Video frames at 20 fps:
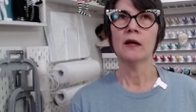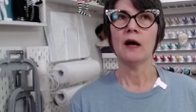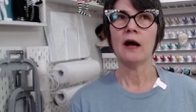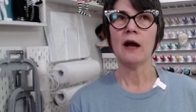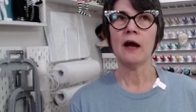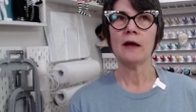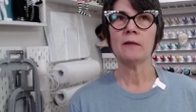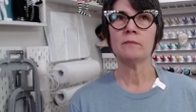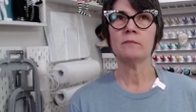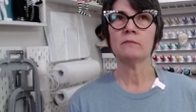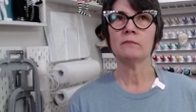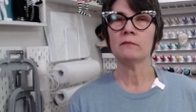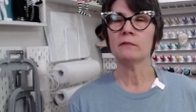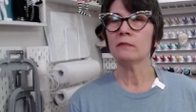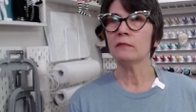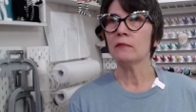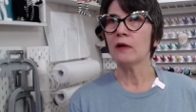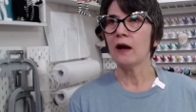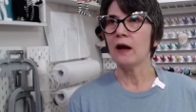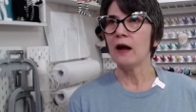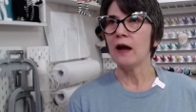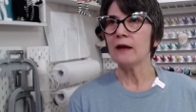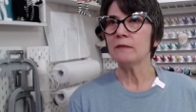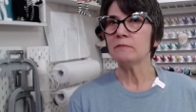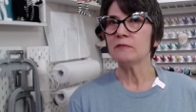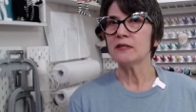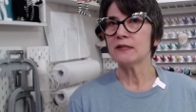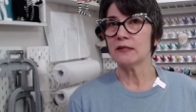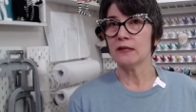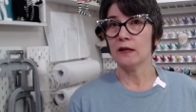I'm,
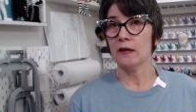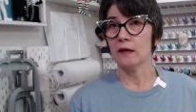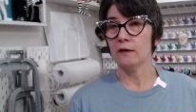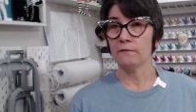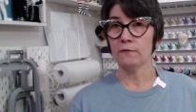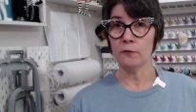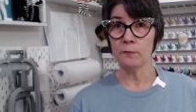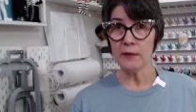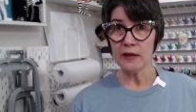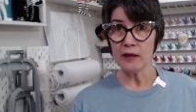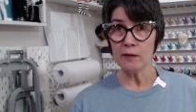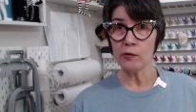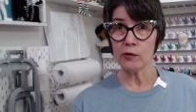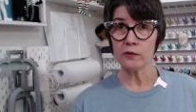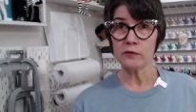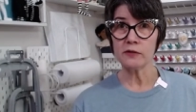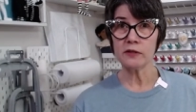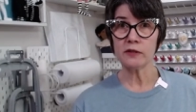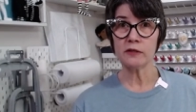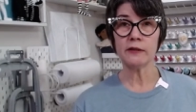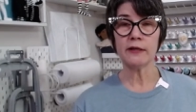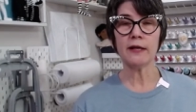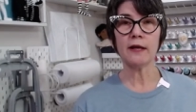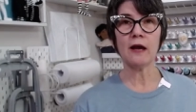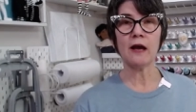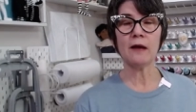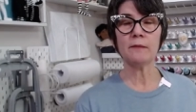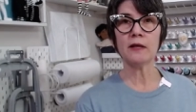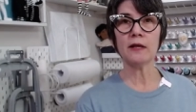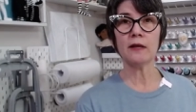I'm seeing, for me personally,
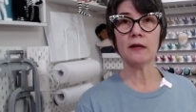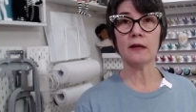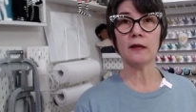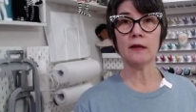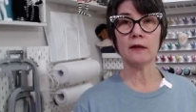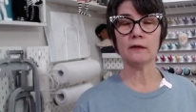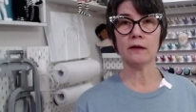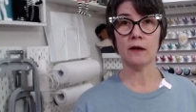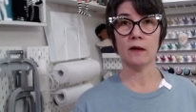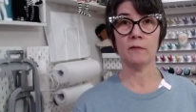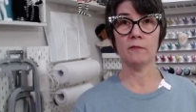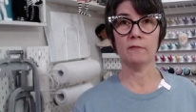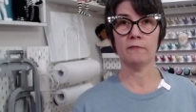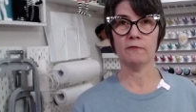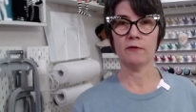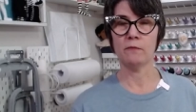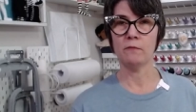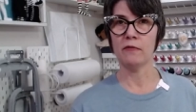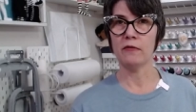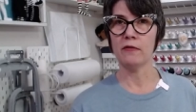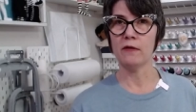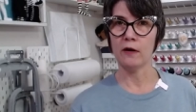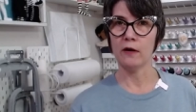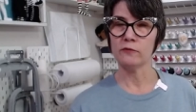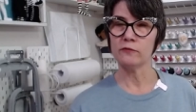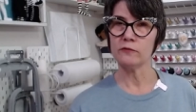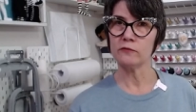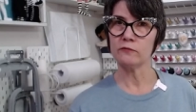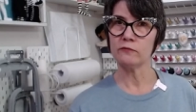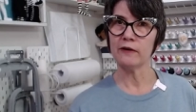I'm getting income from
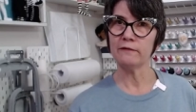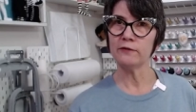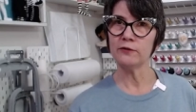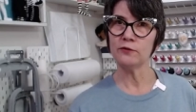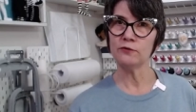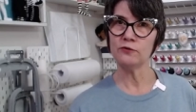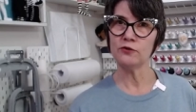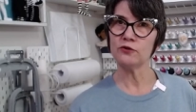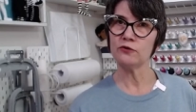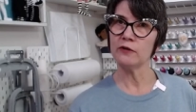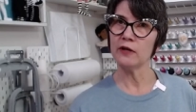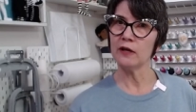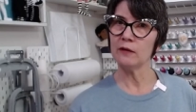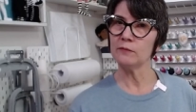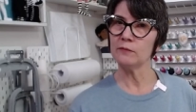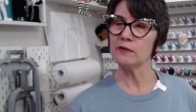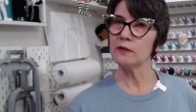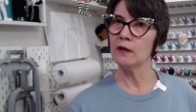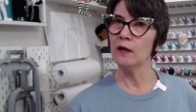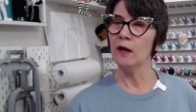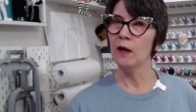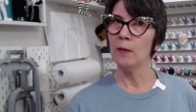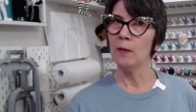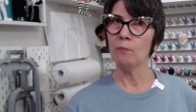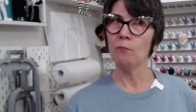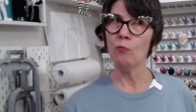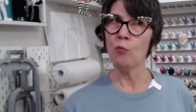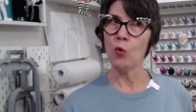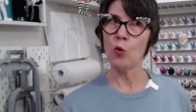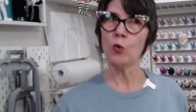those revenue streams
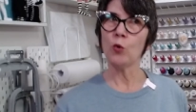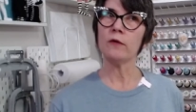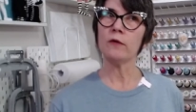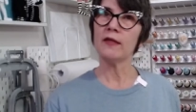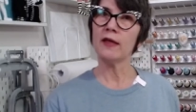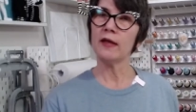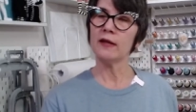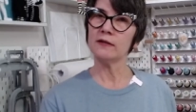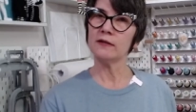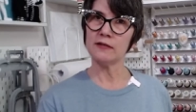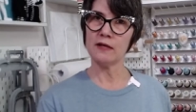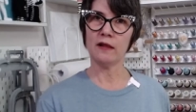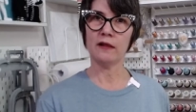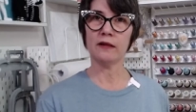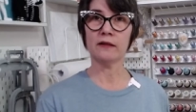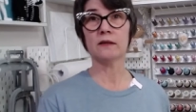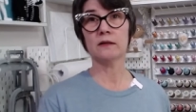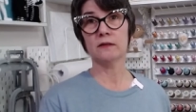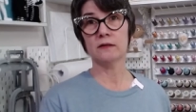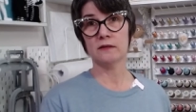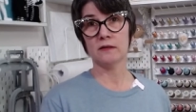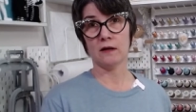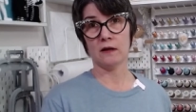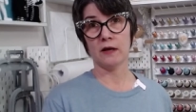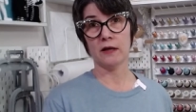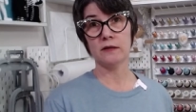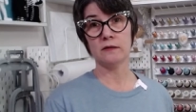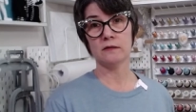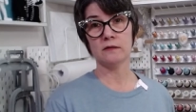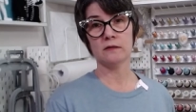more than selling the
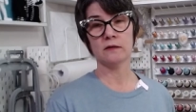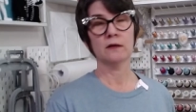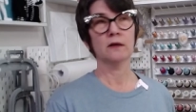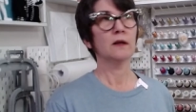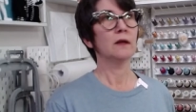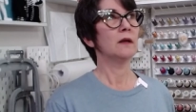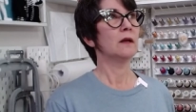designs.